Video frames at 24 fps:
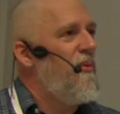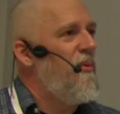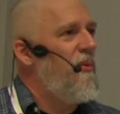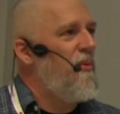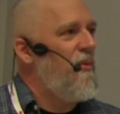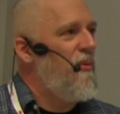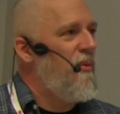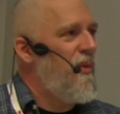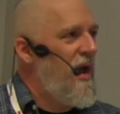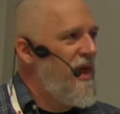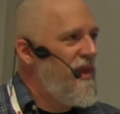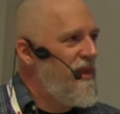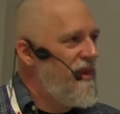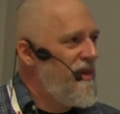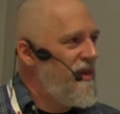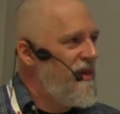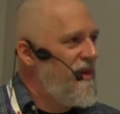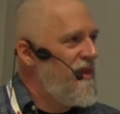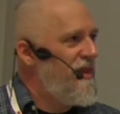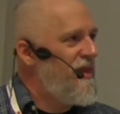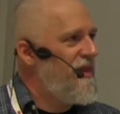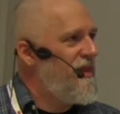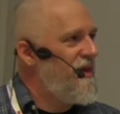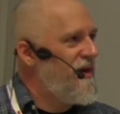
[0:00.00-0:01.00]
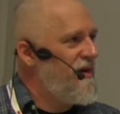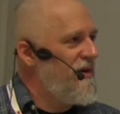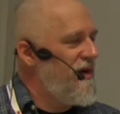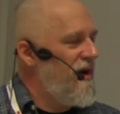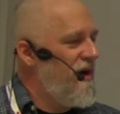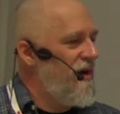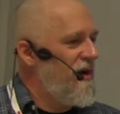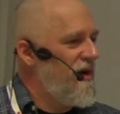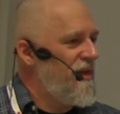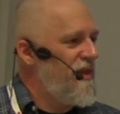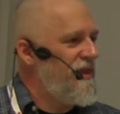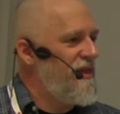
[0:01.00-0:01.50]
when there
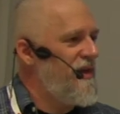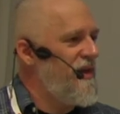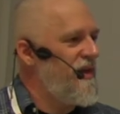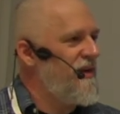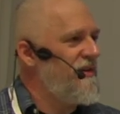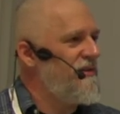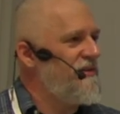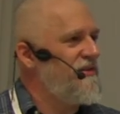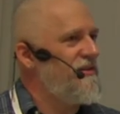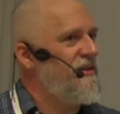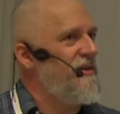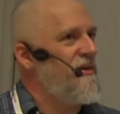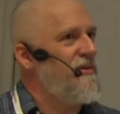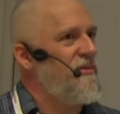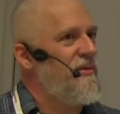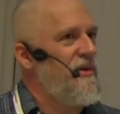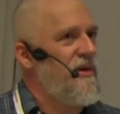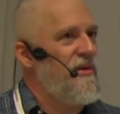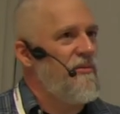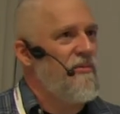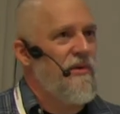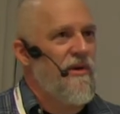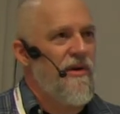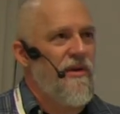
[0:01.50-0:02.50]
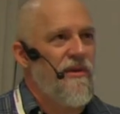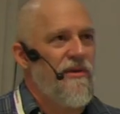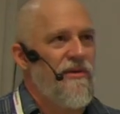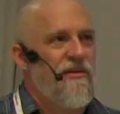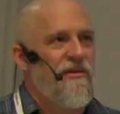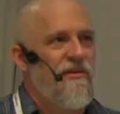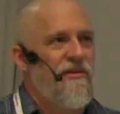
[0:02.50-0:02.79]
are things that we want